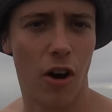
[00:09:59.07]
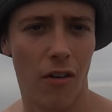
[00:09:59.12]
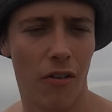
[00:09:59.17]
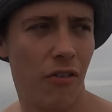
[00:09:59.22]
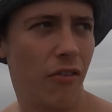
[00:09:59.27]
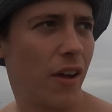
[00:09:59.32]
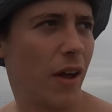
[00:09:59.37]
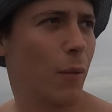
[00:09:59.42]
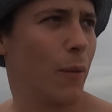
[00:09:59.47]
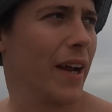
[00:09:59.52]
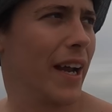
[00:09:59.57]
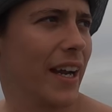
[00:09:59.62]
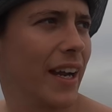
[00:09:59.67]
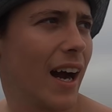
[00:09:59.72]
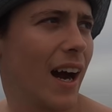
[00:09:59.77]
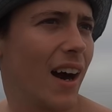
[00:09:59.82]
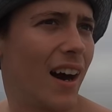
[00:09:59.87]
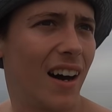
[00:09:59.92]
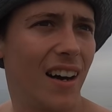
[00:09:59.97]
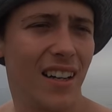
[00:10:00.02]
off and
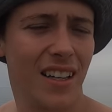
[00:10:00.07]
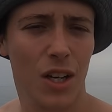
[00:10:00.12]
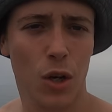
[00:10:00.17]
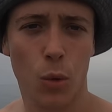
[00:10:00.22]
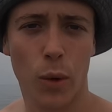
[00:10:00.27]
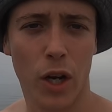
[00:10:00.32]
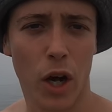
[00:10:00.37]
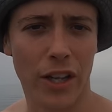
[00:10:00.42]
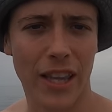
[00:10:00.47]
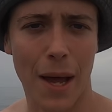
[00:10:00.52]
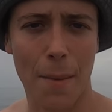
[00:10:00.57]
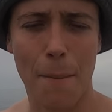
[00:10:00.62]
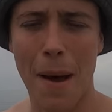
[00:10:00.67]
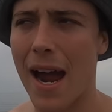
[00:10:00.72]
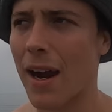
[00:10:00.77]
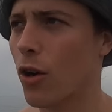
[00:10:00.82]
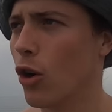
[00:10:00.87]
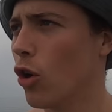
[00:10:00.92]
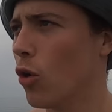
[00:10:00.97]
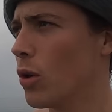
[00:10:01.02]
we uh, we got that
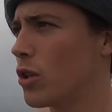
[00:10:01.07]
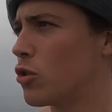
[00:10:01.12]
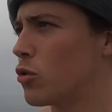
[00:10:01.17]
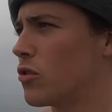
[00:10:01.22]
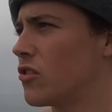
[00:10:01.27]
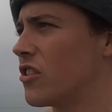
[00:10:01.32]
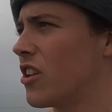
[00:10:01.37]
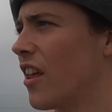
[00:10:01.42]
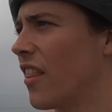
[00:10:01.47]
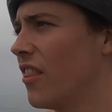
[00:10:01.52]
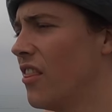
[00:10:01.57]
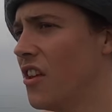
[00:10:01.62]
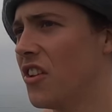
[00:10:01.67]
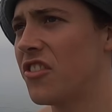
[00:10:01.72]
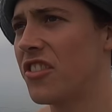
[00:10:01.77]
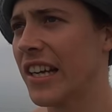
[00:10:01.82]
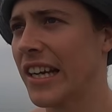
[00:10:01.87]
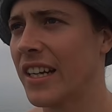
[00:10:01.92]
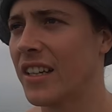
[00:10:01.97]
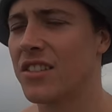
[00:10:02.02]
mackerel, which was the
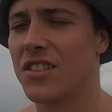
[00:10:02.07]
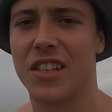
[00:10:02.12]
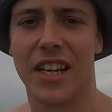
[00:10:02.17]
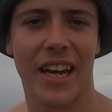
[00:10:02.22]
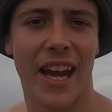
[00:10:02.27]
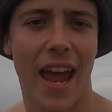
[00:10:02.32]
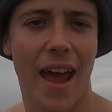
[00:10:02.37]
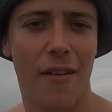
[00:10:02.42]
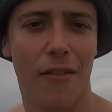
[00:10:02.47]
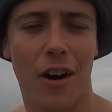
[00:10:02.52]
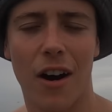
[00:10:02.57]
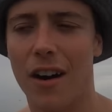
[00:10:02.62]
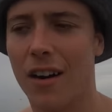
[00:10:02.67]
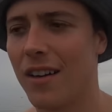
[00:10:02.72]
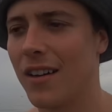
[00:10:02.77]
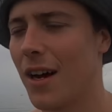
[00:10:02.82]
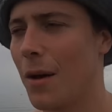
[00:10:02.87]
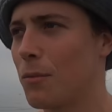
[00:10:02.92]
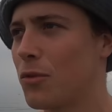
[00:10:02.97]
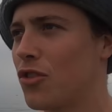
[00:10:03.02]
sickest thing ever.
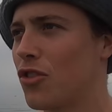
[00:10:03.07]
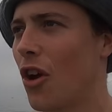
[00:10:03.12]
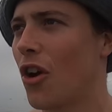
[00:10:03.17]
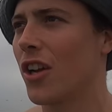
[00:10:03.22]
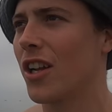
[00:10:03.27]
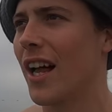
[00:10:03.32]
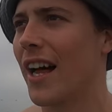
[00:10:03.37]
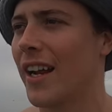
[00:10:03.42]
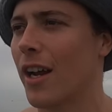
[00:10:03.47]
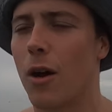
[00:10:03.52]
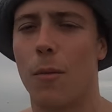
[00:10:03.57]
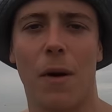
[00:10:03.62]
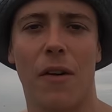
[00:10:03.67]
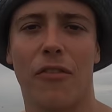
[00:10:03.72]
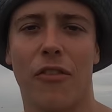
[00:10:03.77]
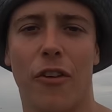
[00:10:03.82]
I'm so glad I got